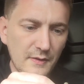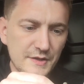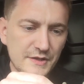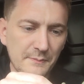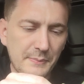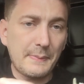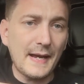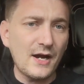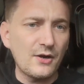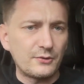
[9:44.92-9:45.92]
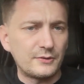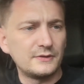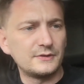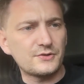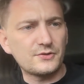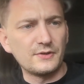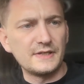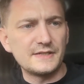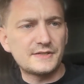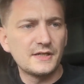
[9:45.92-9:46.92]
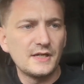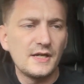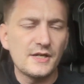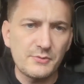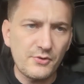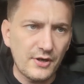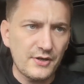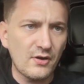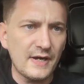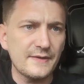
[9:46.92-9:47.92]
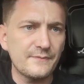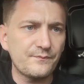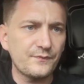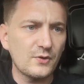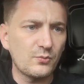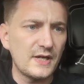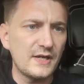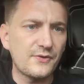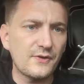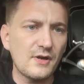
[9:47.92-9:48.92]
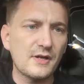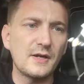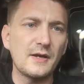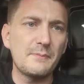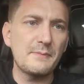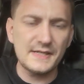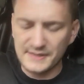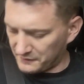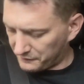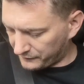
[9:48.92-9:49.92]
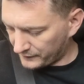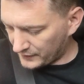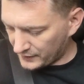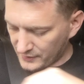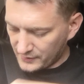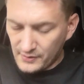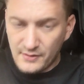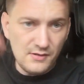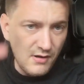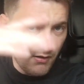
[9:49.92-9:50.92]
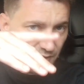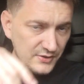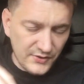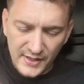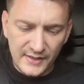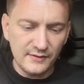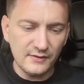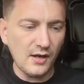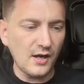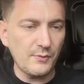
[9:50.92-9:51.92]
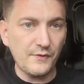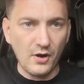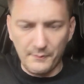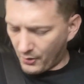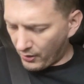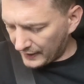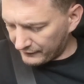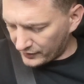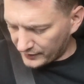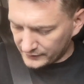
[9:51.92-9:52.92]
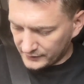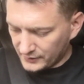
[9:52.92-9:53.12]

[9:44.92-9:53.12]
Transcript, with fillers: some Papo toys. So we've got a knight with like a, a massive lance thing uh, we've got Pirate.